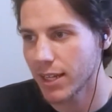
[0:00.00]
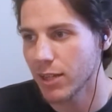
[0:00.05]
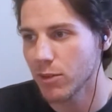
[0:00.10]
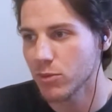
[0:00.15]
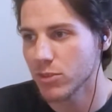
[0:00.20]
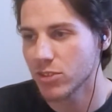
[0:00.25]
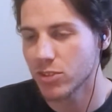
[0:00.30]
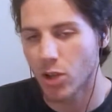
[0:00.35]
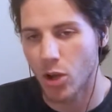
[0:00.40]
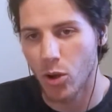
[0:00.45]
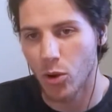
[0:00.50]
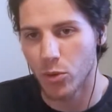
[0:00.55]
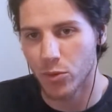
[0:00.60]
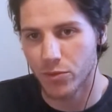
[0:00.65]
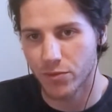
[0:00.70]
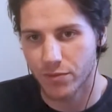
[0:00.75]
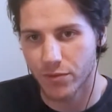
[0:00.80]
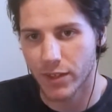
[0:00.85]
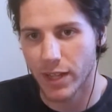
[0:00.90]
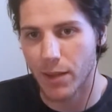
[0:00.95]
It was to
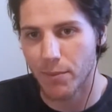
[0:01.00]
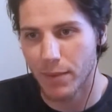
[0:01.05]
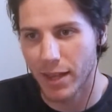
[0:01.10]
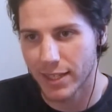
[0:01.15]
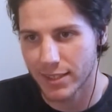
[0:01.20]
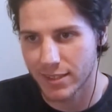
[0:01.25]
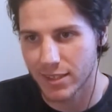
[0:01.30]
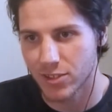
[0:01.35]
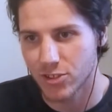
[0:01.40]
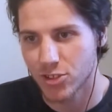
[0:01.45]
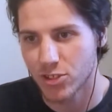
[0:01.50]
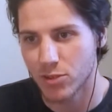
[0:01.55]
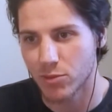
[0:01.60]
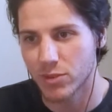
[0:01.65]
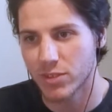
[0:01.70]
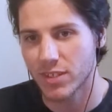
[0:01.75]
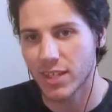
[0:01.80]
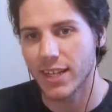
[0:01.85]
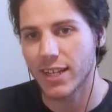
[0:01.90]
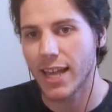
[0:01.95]
hold for that message. It
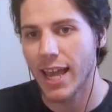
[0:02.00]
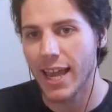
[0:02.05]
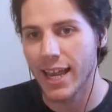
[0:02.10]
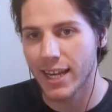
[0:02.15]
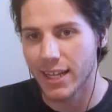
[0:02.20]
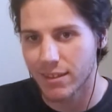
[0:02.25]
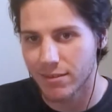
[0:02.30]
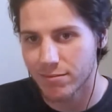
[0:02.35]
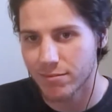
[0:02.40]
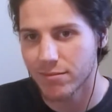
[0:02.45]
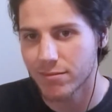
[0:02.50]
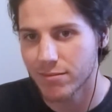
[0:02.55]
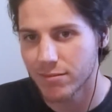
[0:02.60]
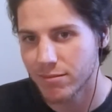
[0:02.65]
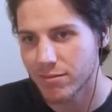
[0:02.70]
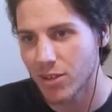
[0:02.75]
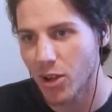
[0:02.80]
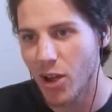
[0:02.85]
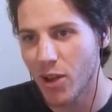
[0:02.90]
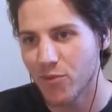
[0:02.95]
was like, hey,
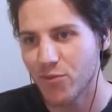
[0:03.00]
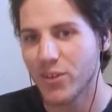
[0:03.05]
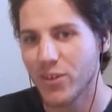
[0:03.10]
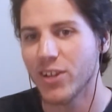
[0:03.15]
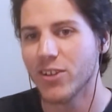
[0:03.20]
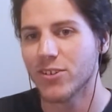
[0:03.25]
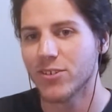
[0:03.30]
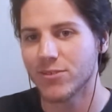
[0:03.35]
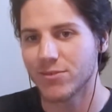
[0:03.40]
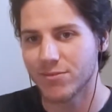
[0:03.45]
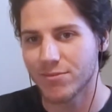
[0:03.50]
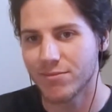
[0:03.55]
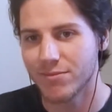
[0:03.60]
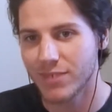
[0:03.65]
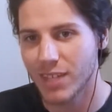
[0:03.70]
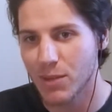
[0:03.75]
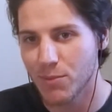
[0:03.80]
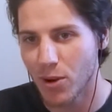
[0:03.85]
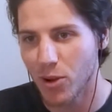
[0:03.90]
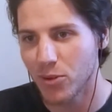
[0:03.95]
don't have fear,
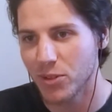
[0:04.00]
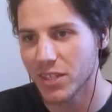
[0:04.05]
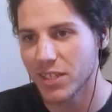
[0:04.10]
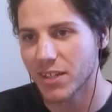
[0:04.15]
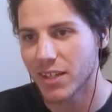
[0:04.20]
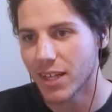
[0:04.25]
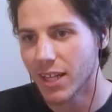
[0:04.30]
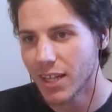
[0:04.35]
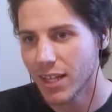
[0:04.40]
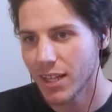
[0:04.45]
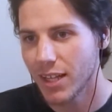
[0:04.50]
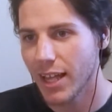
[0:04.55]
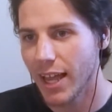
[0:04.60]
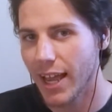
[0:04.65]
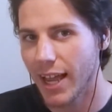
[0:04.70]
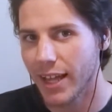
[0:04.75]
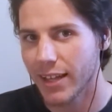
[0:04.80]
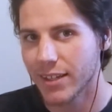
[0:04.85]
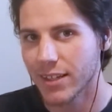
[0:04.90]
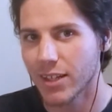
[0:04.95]
keep holding,
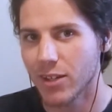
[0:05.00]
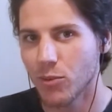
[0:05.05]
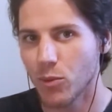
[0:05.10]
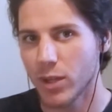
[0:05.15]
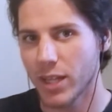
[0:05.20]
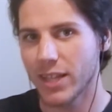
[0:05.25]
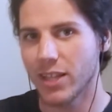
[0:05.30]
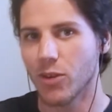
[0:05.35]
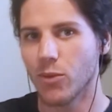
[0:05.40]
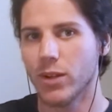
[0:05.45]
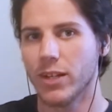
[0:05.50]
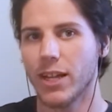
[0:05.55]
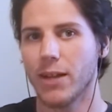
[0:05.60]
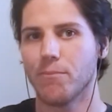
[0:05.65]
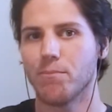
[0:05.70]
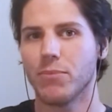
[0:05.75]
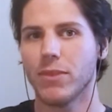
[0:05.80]
and we'll get there one day.